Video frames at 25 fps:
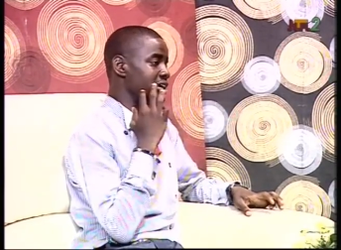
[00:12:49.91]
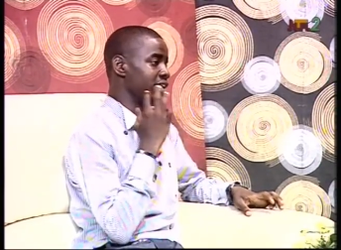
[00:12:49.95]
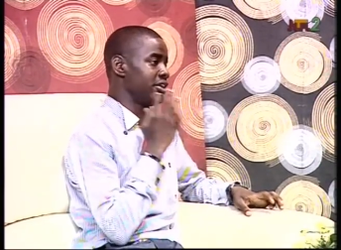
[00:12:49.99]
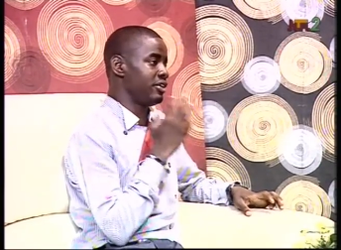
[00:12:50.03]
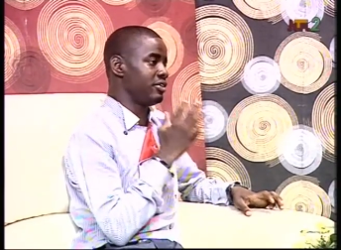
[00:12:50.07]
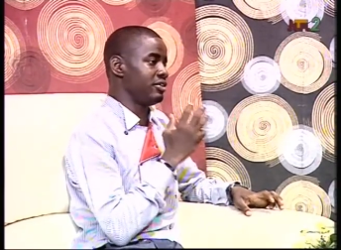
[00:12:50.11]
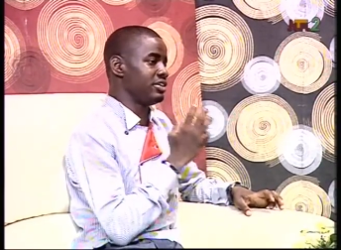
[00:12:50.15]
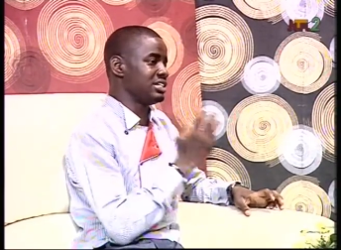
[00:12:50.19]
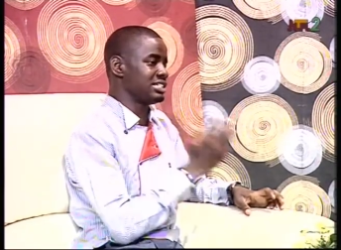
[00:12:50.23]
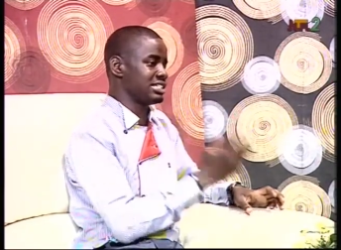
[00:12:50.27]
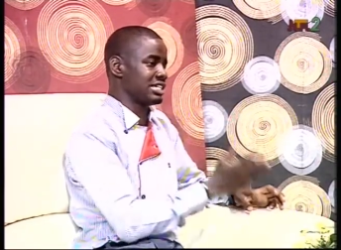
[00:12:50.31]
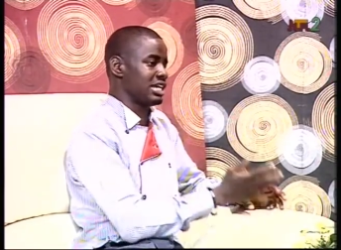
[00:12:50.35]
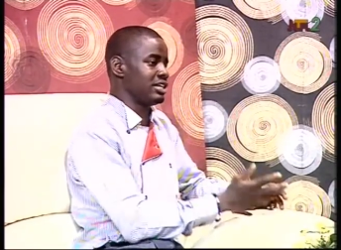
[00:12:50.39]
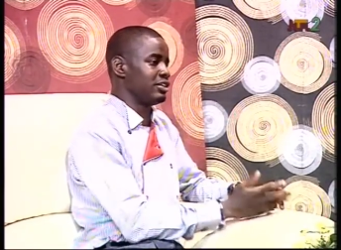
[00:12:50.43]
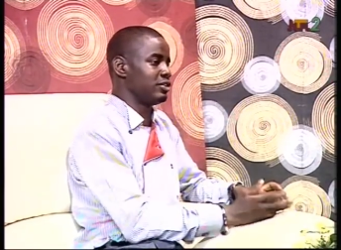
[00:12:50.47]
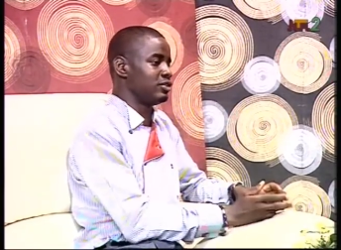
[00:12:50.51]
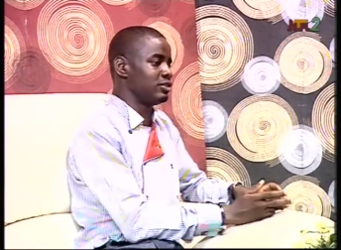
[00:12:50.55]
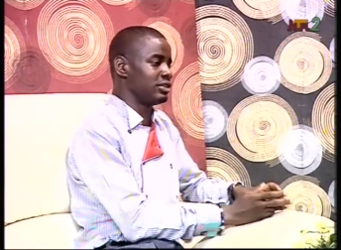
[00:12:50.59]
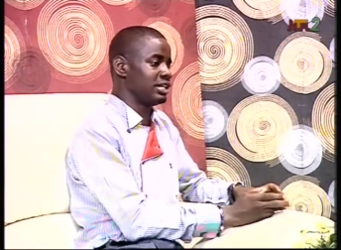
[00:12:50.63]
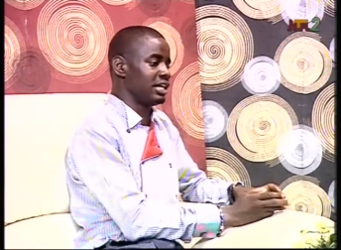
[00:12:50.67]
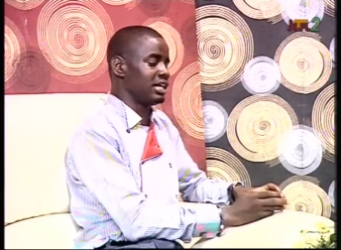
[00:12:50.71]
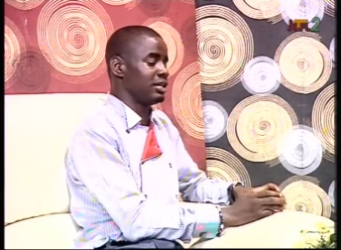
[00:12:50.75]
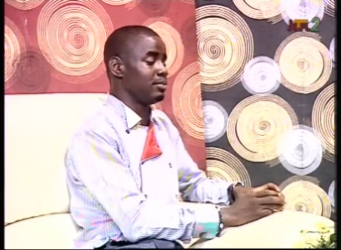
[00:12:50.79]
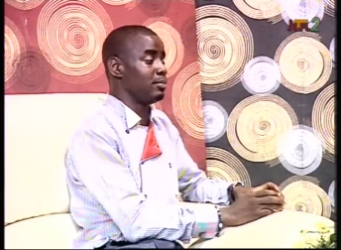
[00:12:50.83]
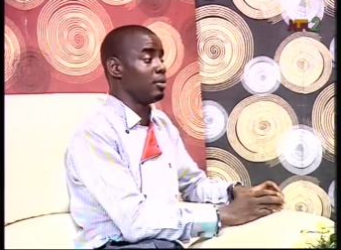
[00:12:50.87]
earrings and all
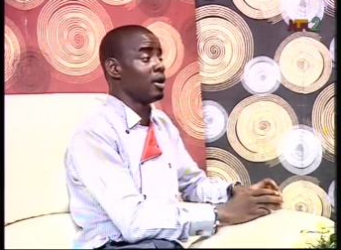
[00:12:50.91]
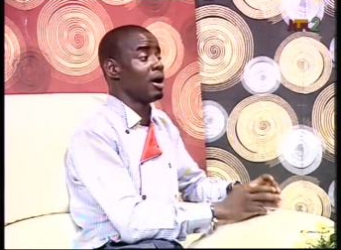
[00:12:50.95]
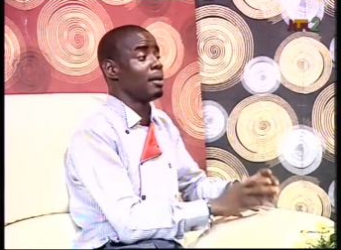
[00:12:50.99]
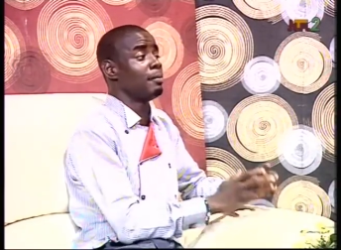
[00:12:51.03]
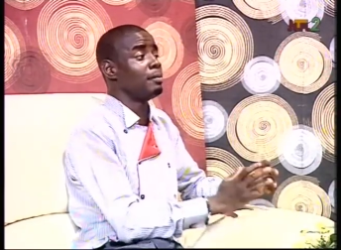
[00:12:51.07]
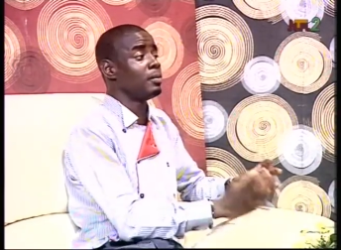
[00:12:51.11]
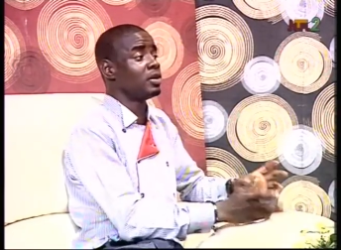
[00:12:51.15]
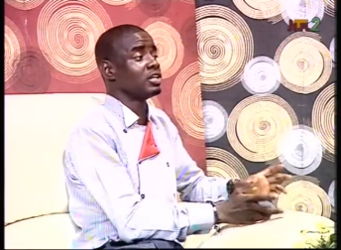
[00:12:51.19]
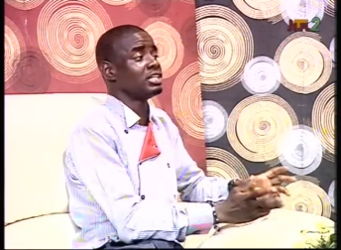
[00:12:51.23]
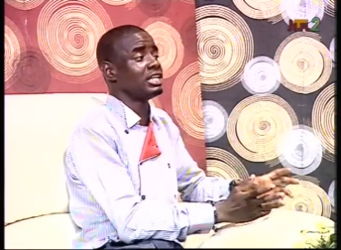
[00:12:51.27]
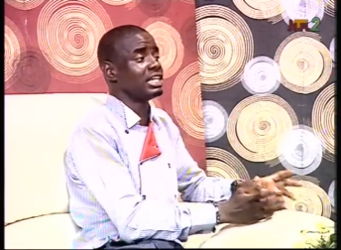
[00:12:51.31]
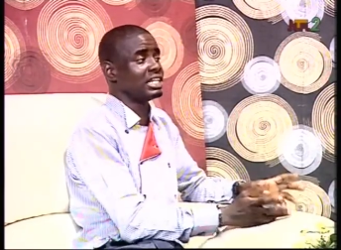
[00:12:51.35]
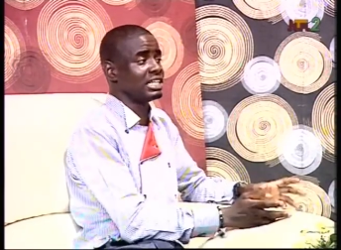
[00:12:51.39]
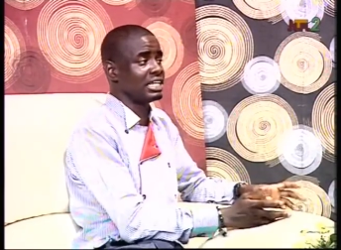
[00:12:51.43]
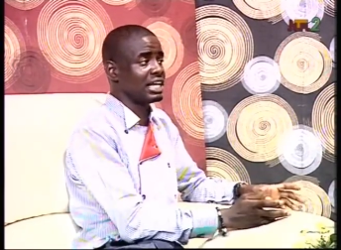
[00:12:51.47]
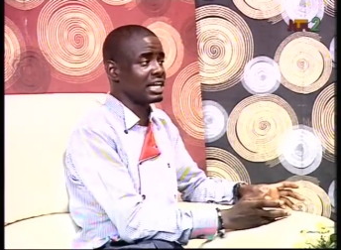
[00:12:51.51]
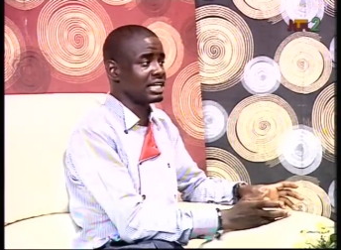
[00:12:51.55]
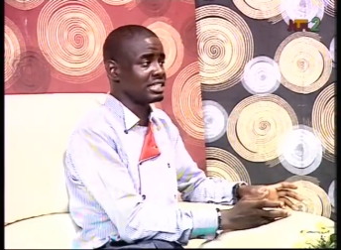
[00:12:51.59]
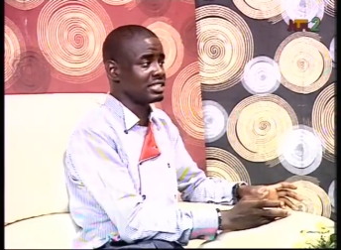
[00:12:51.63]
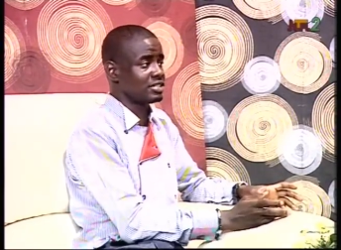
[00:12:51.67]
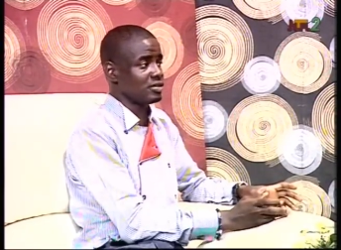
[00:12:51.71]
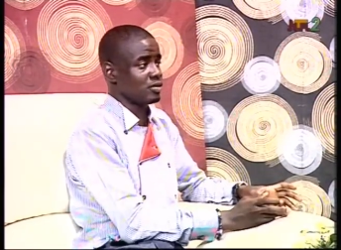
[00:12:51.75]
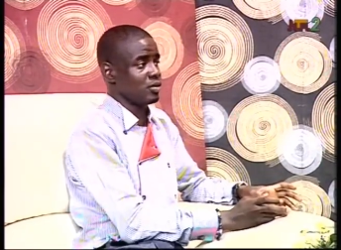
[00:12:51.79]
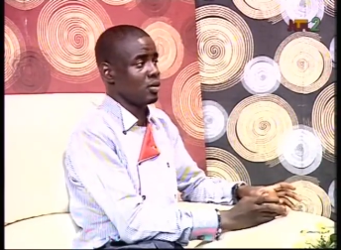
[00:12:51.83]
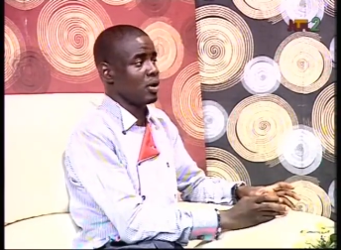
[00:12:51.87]
that but i'm more than that
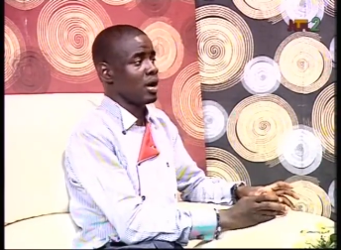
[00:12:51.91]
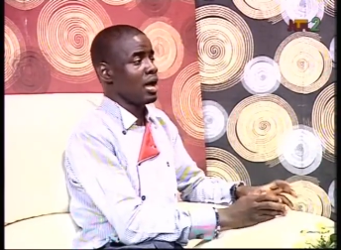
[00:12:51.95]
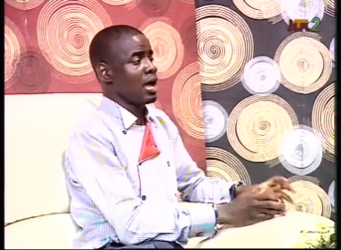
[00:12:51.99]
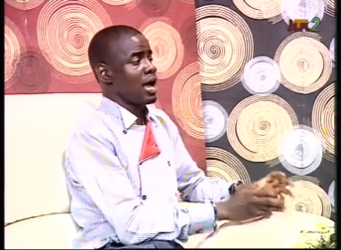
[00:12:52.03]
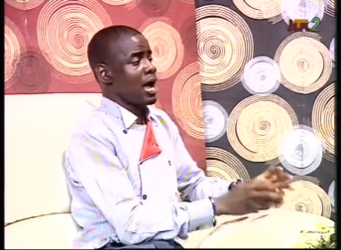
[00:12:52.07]
so